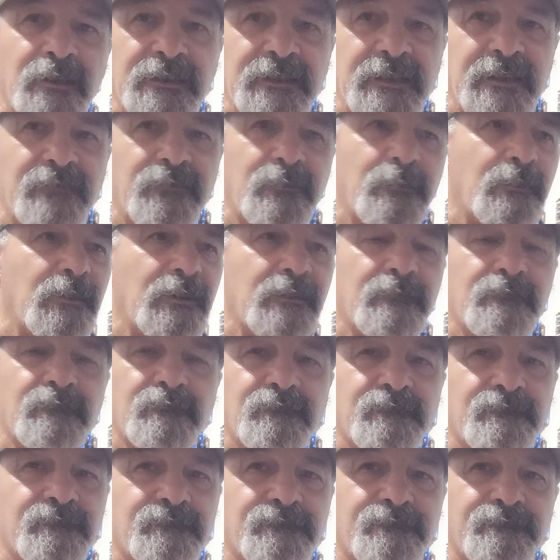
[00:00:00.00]
gave them
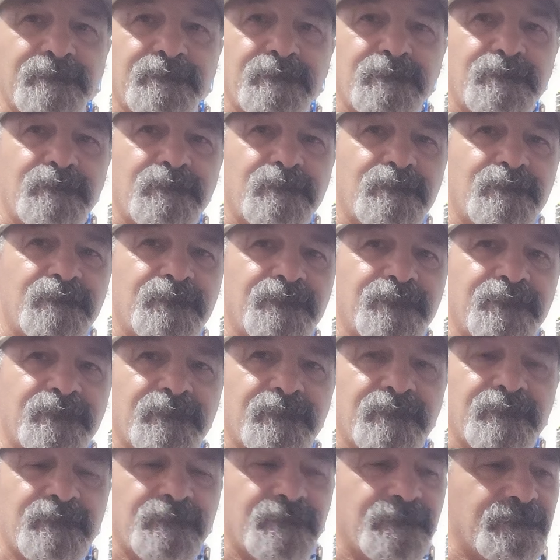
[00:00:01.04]

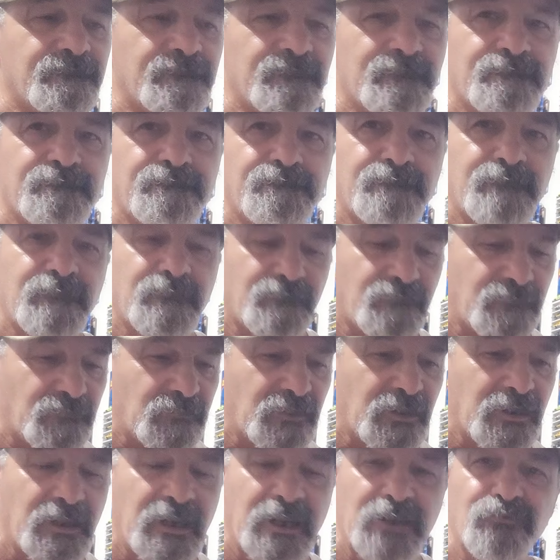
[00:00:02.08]

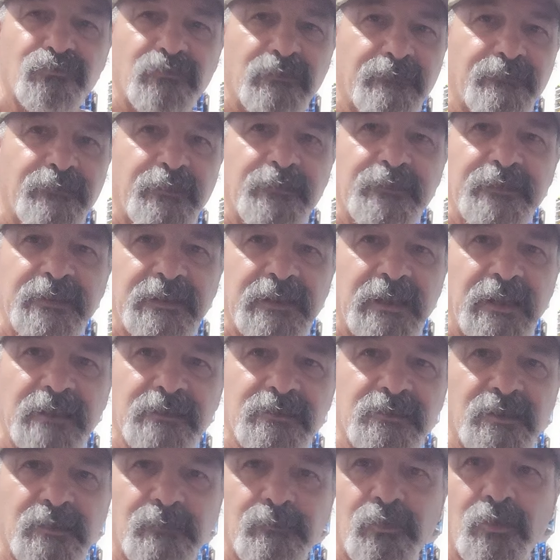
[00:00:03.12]
150 cars
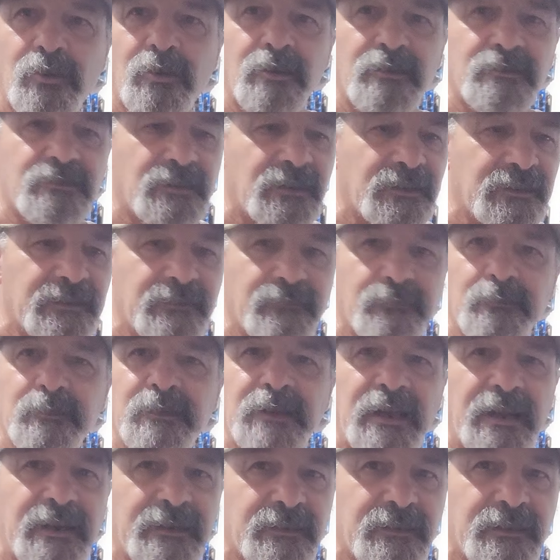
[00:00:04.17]
in a box. I give them
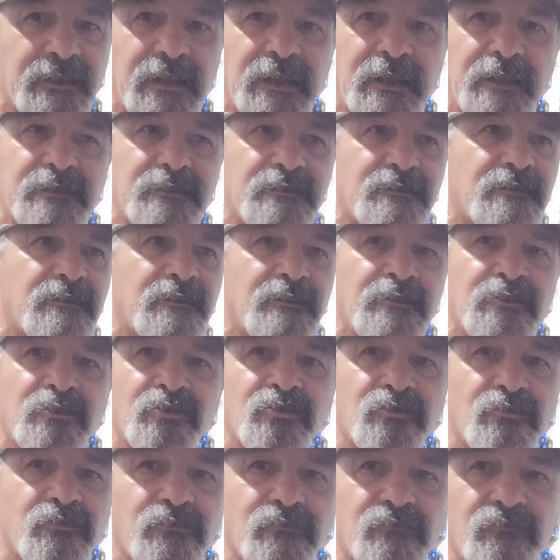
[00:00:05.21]
cards,
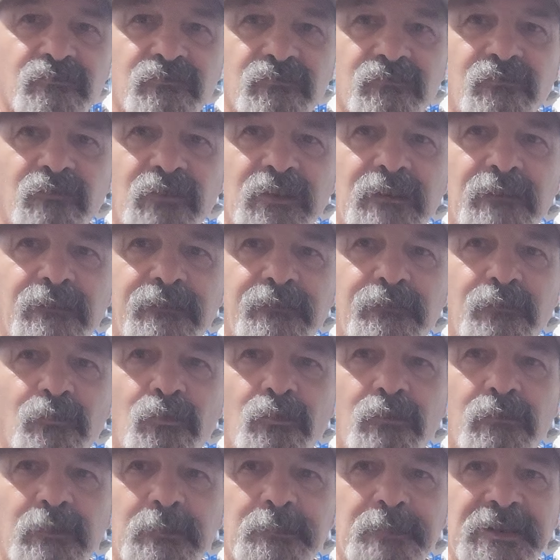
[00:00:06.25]
3 or
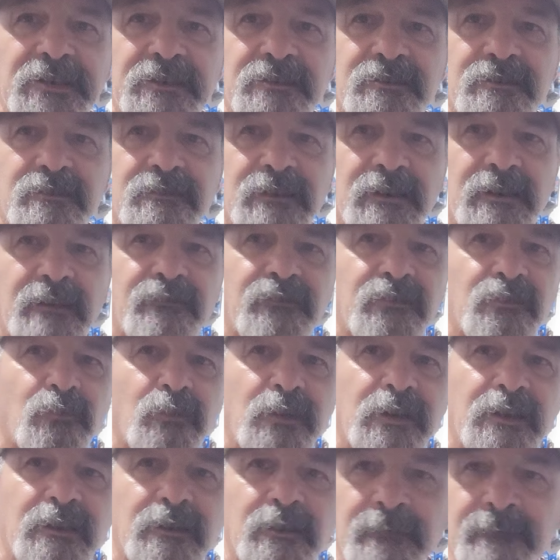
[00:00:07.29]
4 a piece every
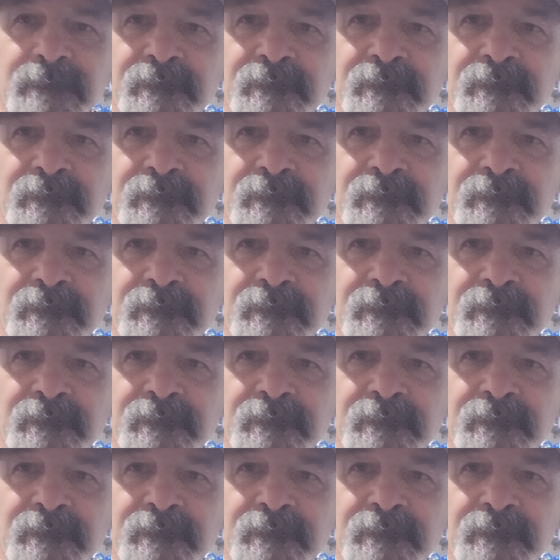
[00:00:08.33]
week.